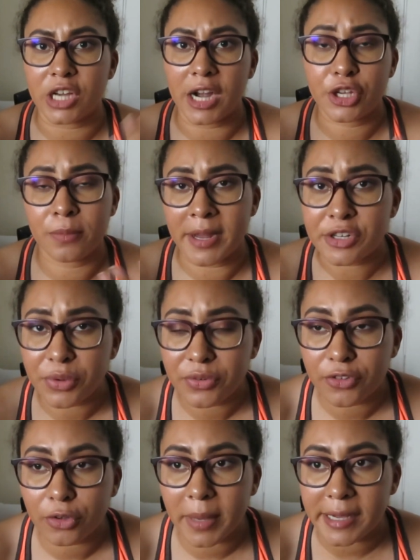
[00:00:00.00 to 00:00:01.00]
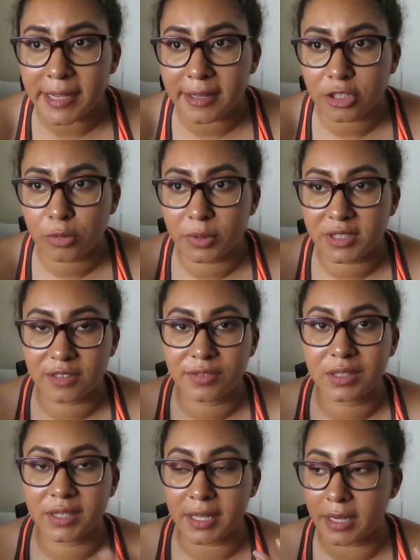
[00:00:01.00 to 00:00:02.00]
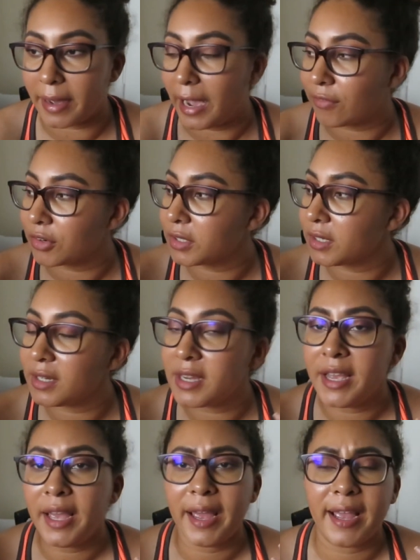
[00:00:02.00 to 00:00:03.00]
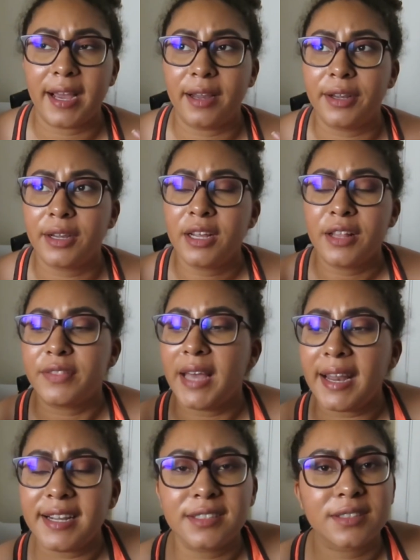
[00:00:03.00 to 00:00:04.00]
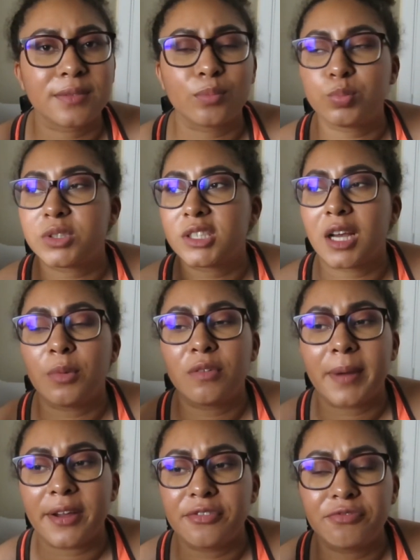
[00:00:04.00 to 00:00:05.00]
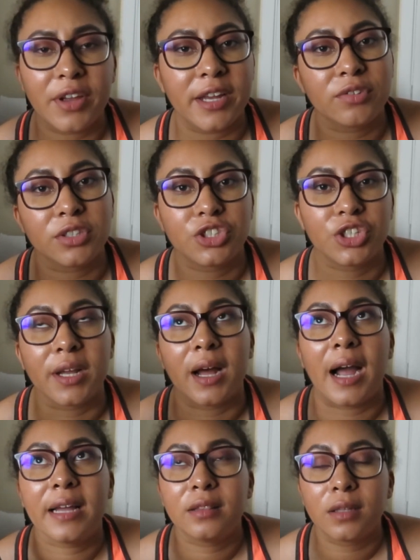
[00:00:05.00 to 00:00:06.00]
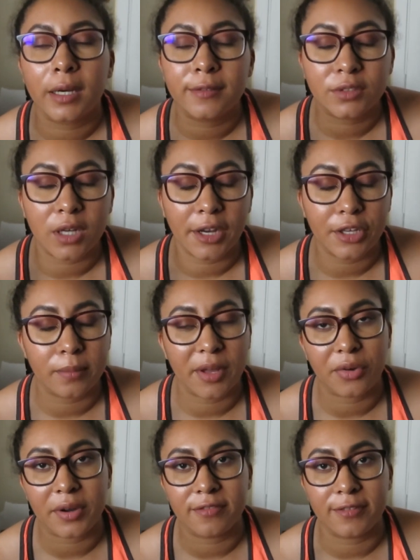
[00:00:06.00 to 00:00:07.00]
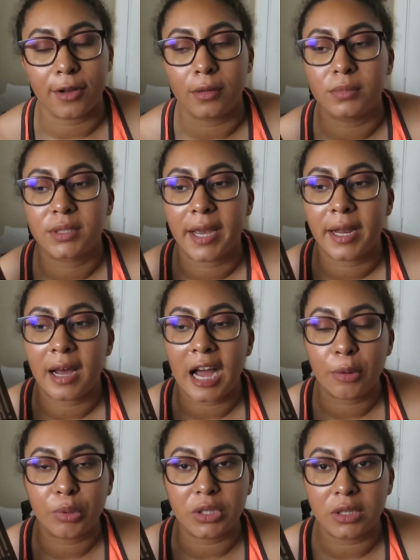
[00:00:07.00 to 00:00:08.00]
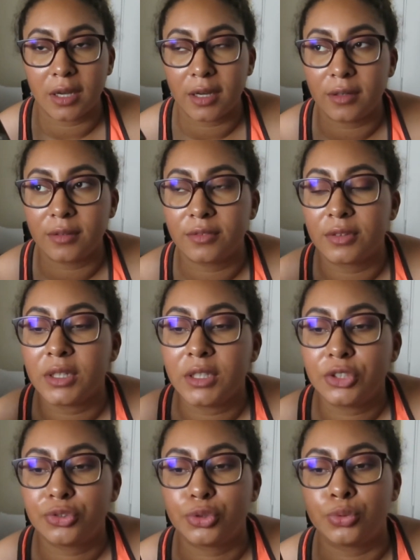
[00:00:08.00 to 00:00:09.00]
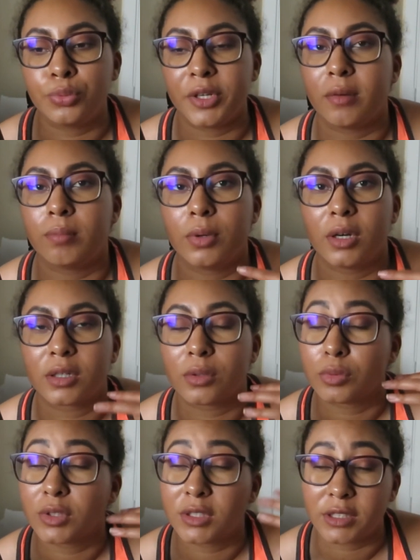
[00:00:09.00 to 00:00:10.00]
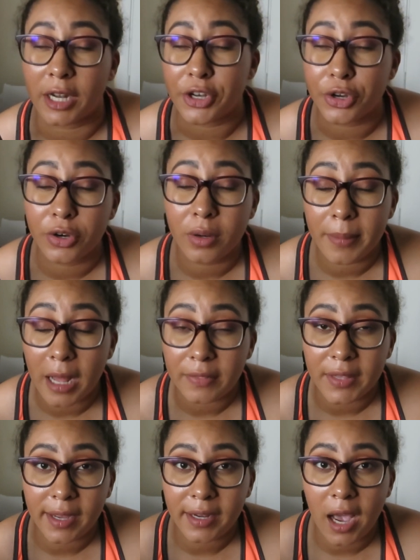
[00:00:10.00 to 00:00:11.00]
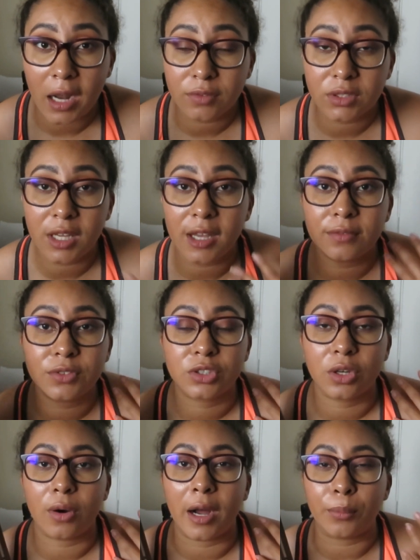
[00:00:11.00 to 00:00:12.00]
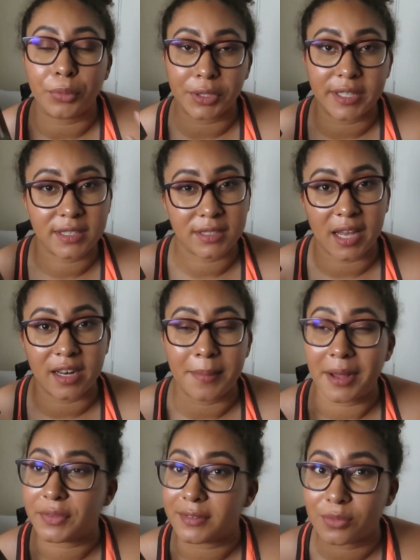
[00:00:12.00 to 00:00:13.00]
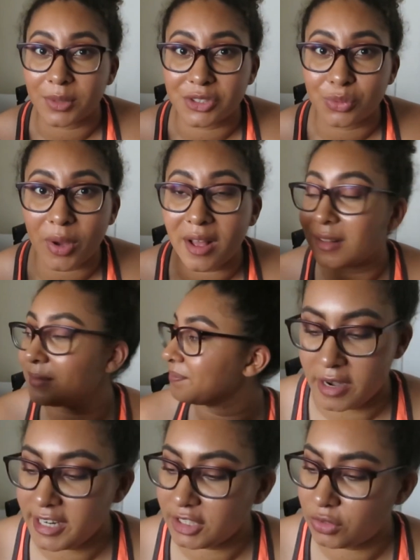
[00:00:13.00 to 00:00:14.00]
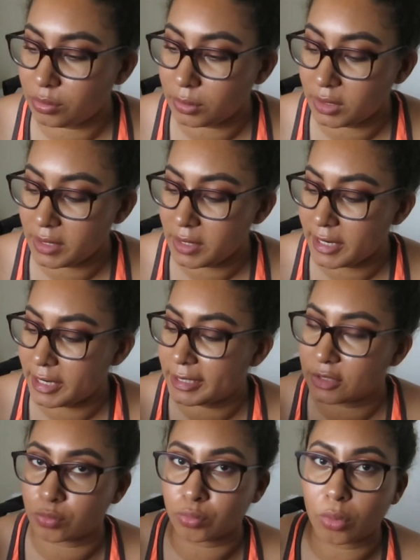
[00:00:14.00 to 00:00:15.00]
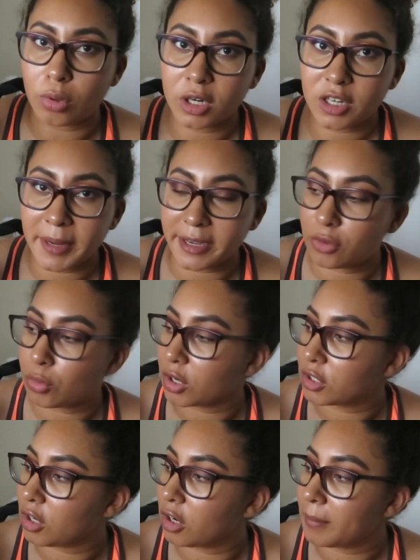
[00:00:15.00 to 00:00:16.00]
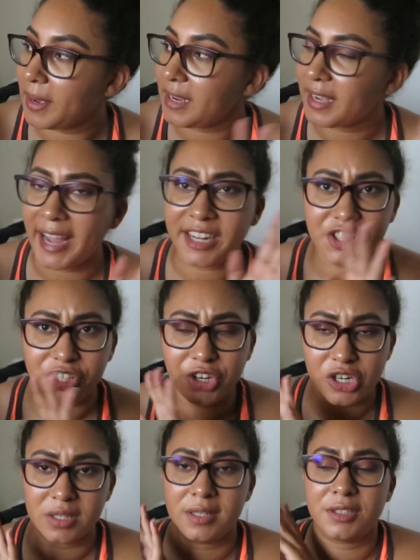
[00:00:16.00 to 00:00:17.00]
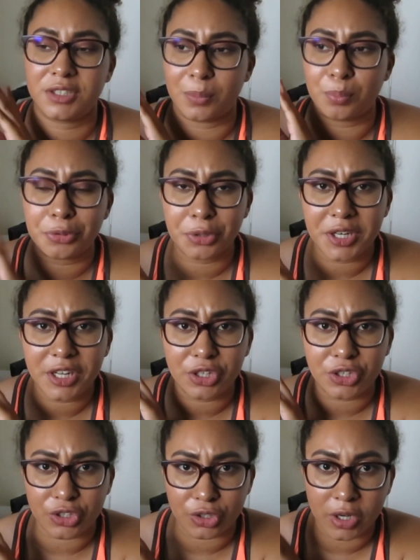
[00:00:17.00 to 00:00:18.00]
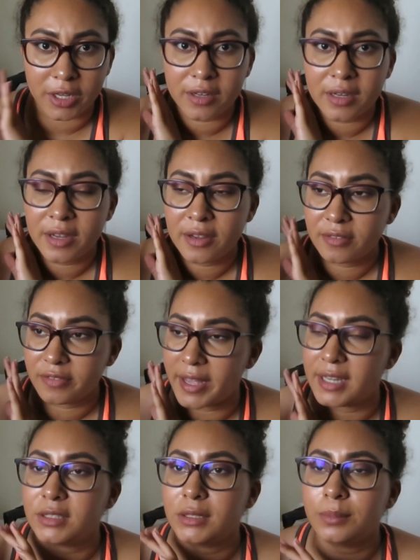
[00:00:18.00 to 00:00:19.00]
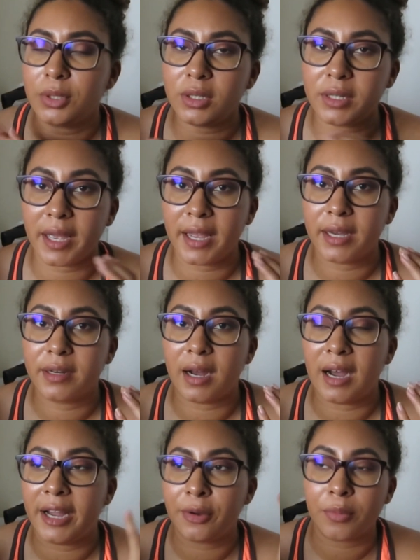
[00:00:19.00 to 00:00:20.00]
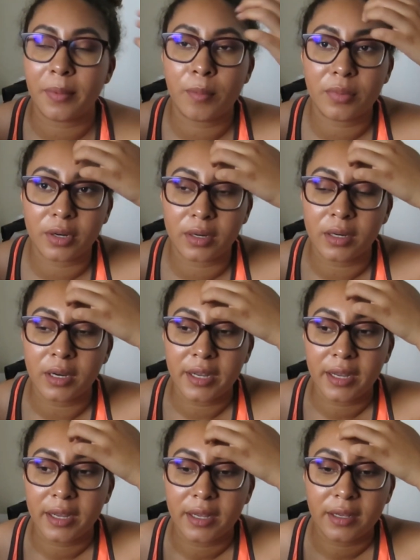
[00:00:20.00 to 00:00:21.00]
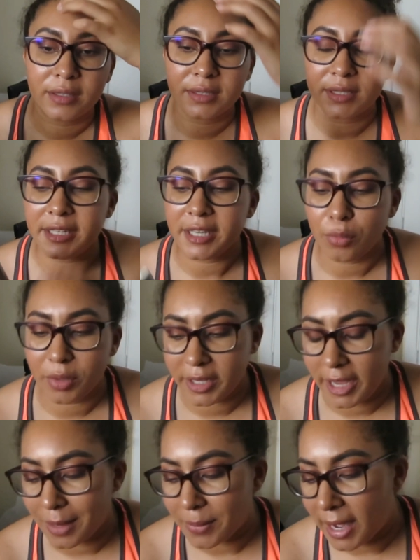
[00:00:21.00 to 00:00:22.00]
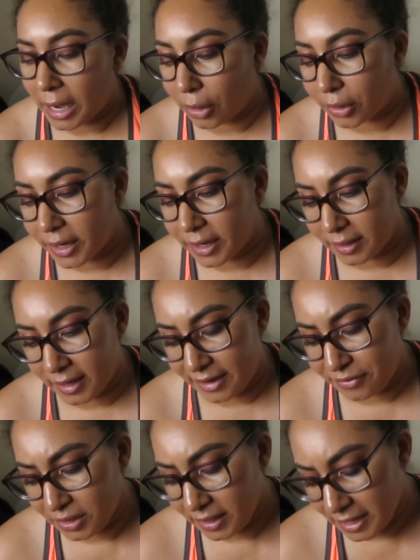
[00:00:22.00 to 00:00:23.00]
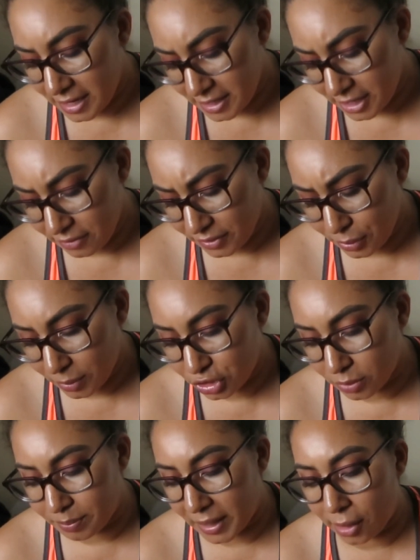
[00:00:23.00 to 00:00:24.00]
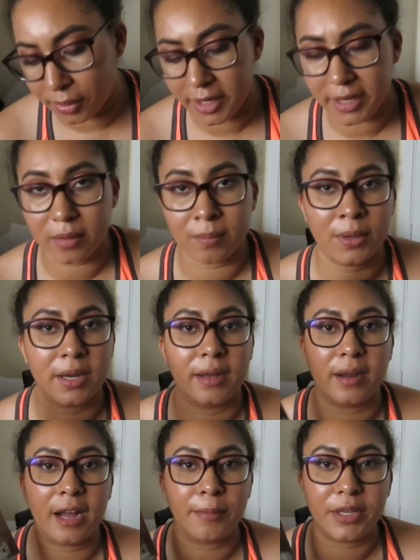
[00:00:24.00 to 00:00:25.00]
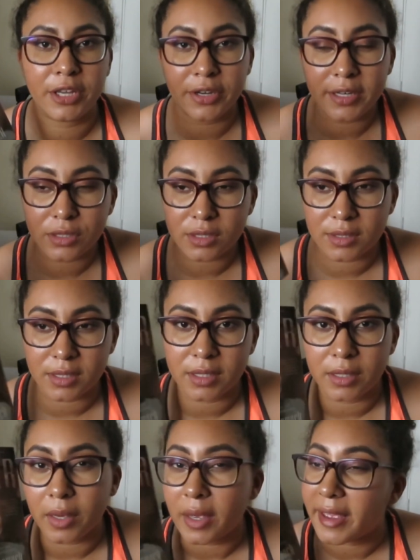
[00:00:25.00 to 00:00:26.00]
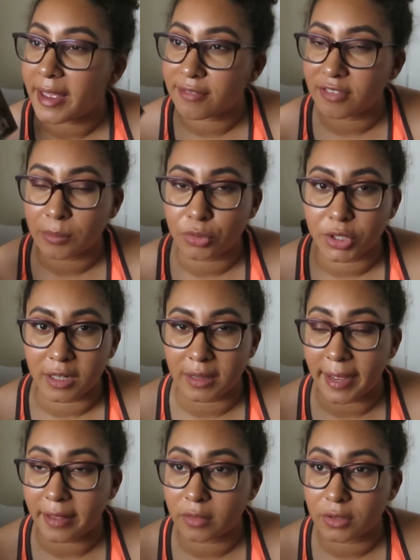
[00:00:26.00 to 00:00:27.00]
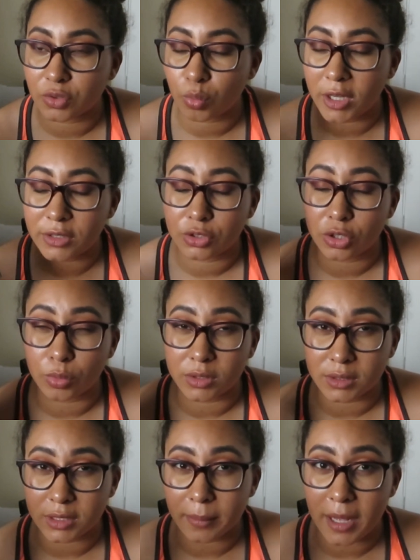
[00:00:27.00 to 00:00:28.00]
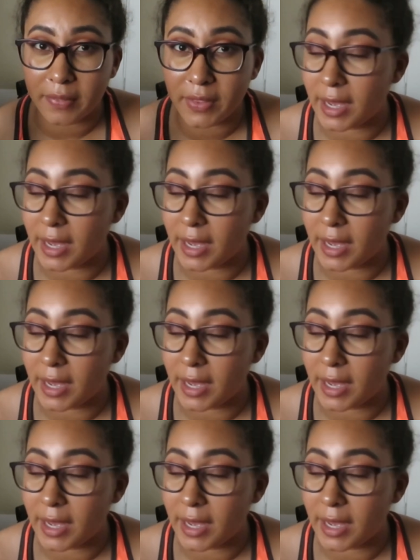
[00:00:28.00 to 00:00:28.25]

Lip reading: documentary filmmaking, specifically in Africa. And that is some of my favorite shit. I love documentary films, and I would love to read a book centered about that kind of stuff, so I'm really excited about this one as well. Next one is Roar by Cora Carmack. I actually heard this is a pretty good fantasy book, and I remember seeing it when it came out, and I feel like I didn't hear very much about it, but I'm curious to see if I'm gonna like this one, so we'll see about